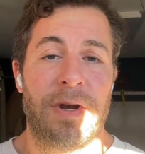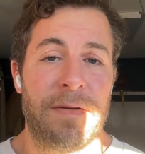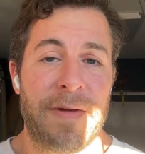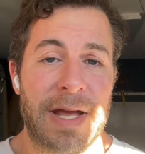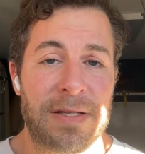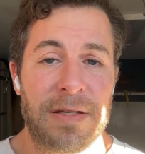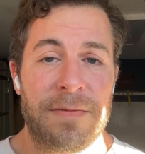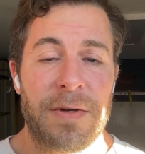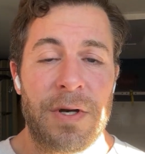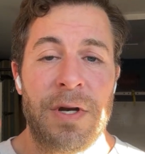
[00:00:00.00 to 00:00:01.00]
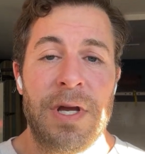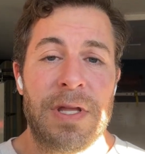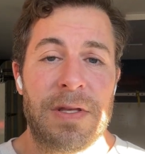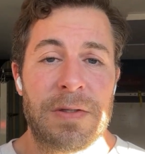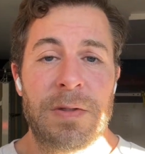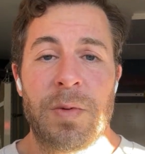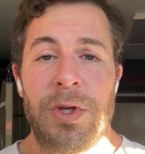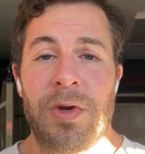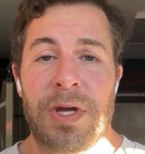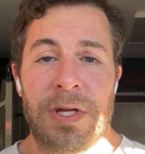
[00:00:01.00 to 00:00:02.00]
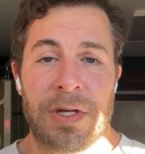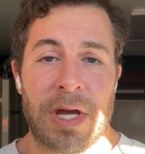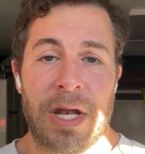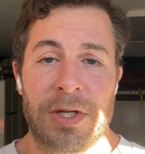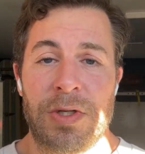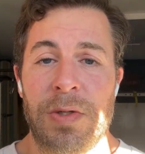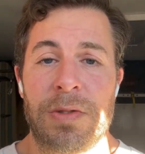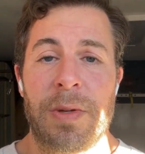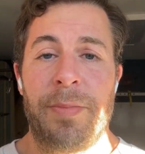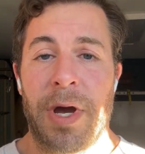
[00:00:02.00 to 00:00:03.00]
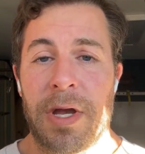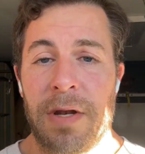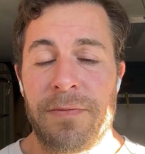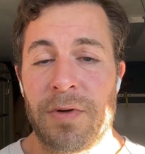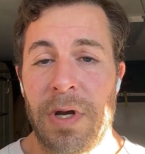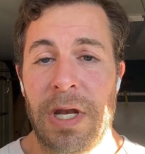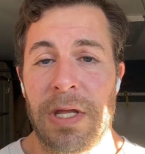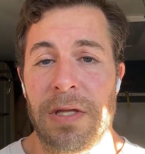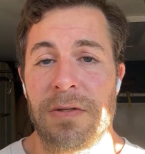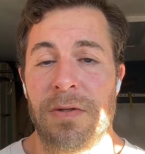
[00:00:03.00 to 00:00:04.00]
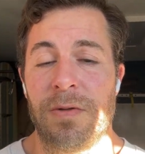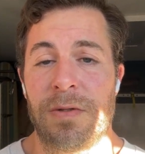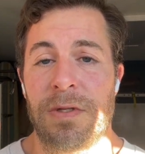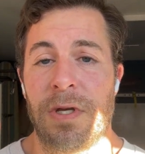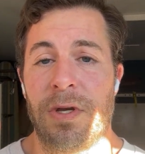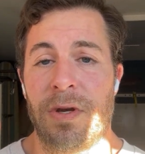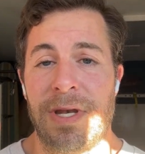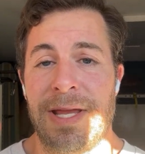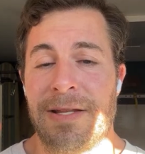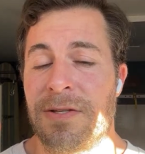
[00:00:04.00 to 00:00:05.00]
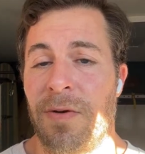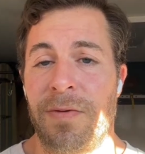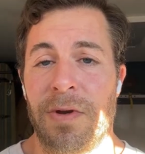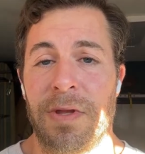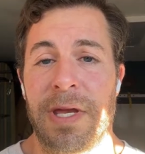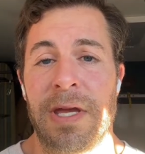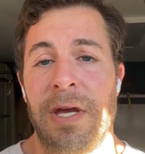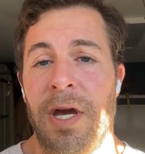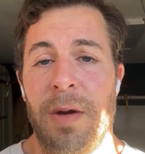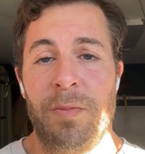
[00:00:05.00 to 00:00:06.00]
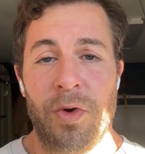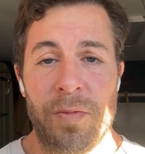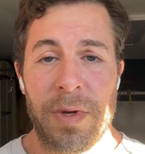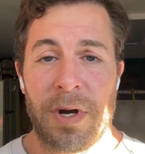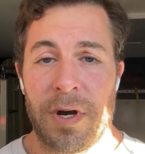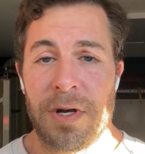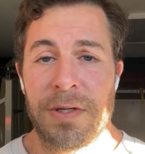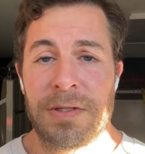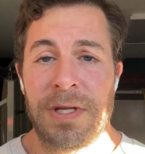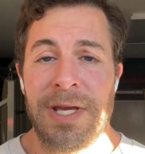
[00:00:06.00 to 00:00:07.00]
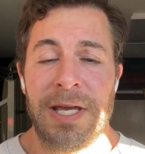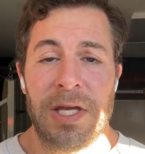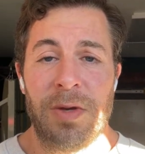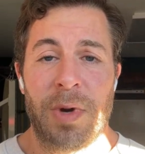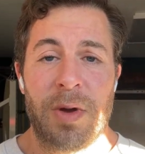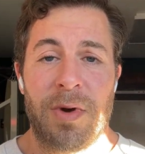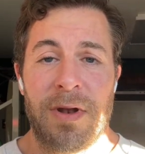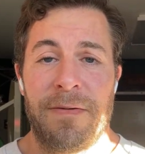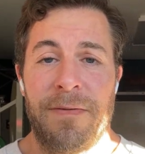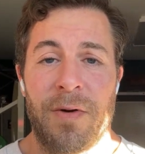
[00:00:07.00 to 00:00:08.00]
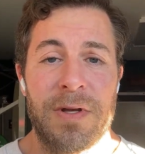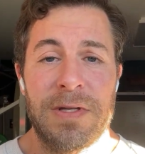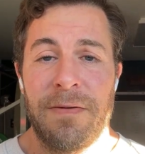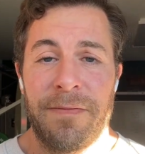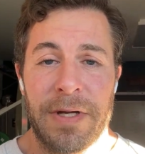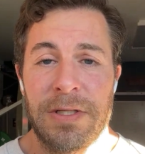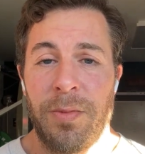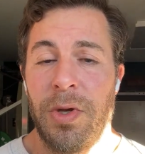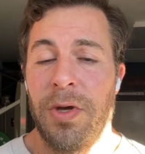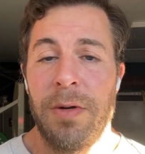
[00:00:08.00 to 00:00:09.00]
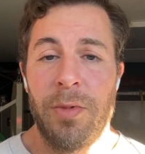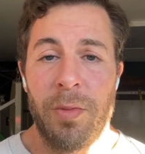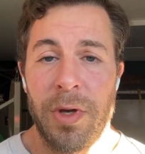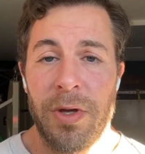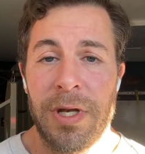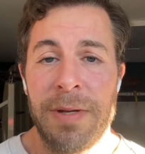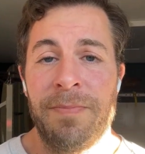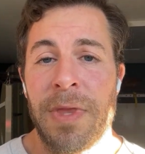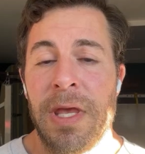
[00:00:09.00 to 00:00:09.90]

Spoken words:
you're an advanced lifter, this is when you can kind of choose a bucket of training that suits your needs. So if you're like a movement artist, you might want to focus on flexibility and mobility.